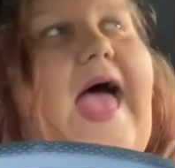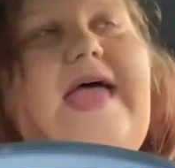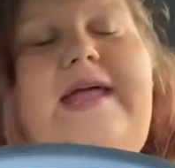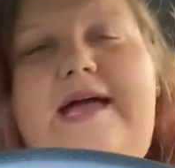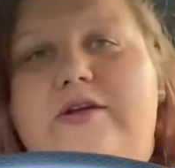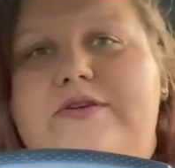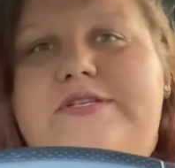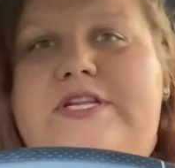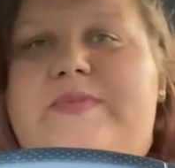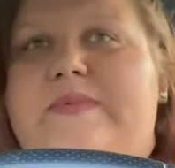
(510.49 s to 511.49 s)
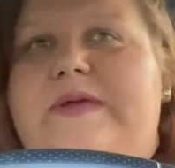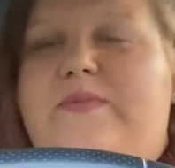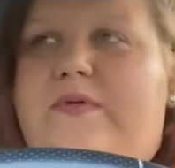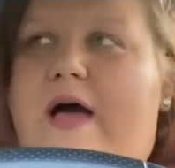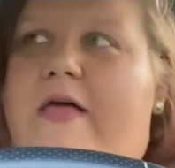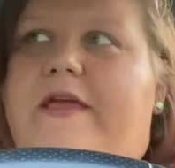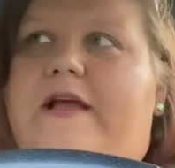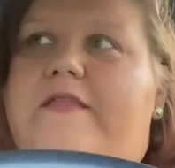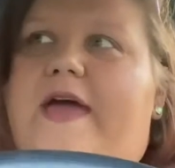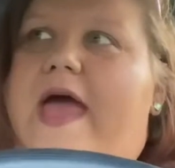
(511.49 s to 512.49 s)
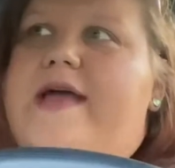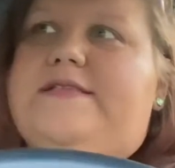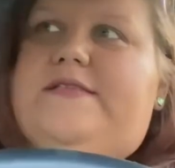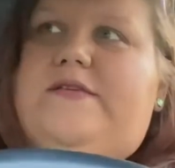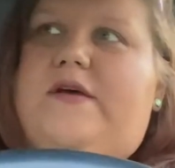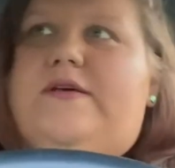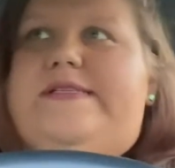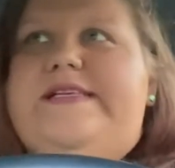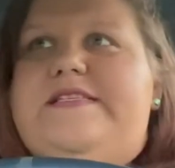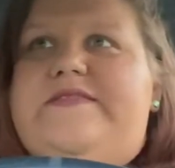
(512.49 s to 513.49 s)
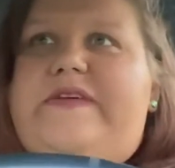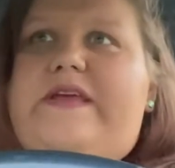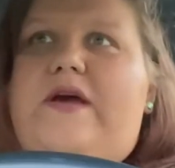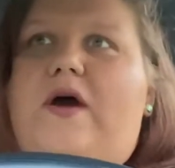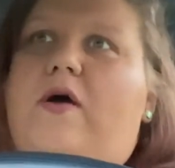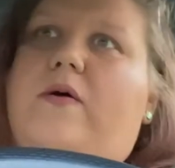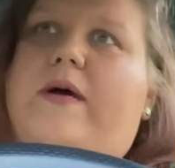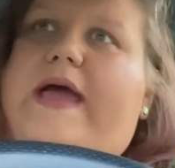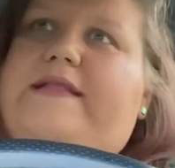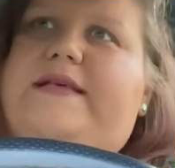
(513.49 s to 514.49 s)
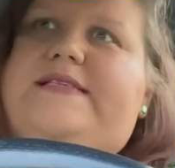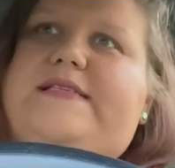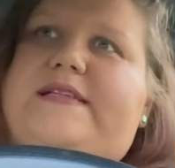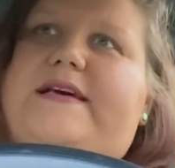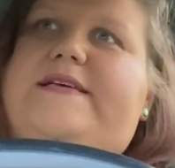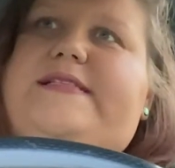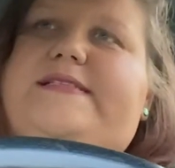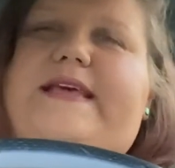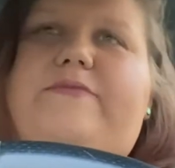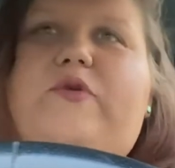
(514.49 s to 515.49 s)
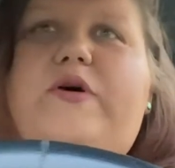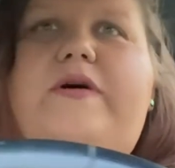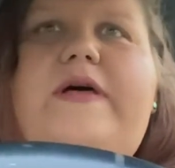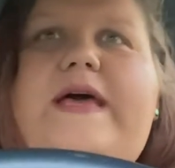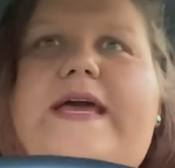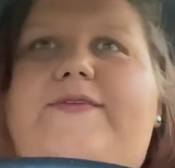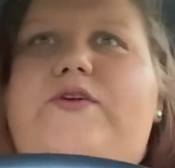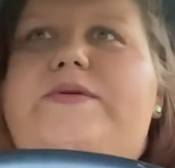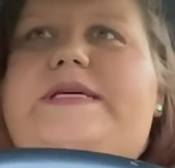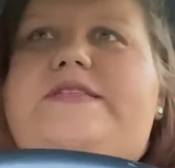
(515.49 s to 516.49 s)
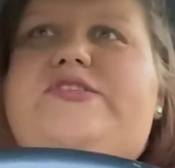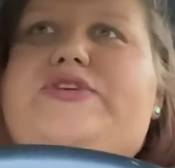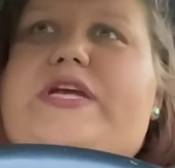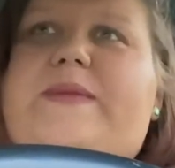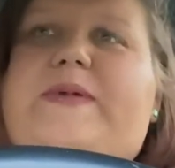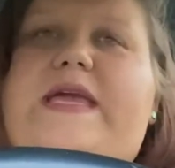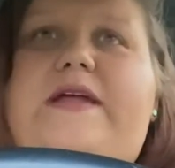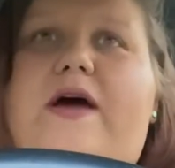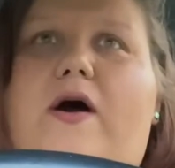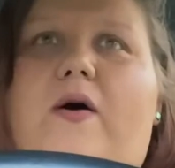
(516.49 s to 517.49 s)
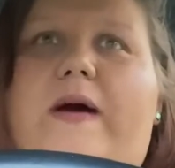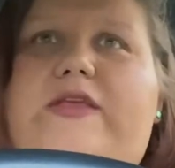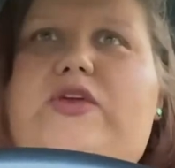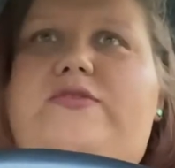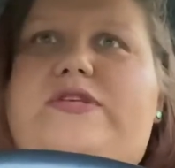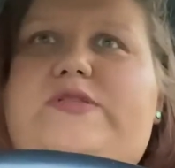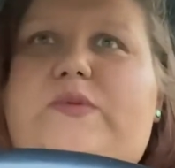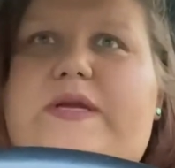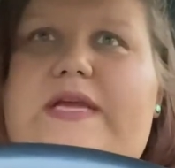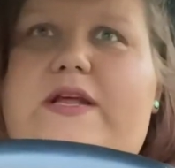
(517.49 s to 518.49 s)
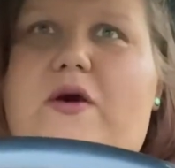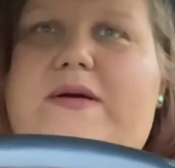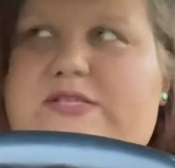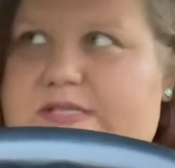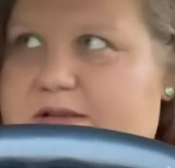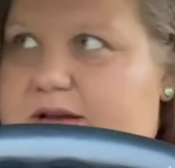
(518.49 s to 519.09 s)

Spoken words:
And I know there's going to be people out there that see this video and listen to this and say, well, if you did straight up keto and you just were keto and just,